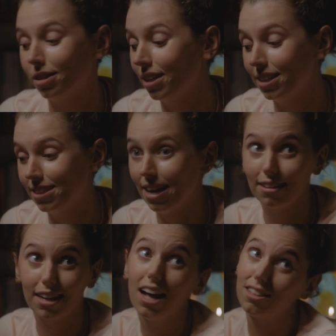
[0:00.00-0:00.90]
what did I say?
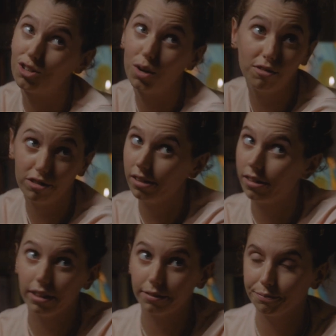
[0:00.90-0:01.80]
The card's know
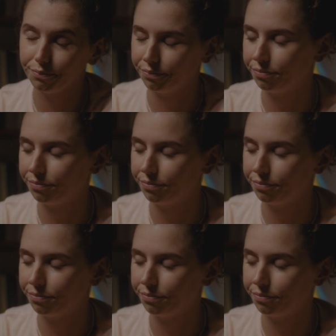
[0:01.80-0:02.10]
everything.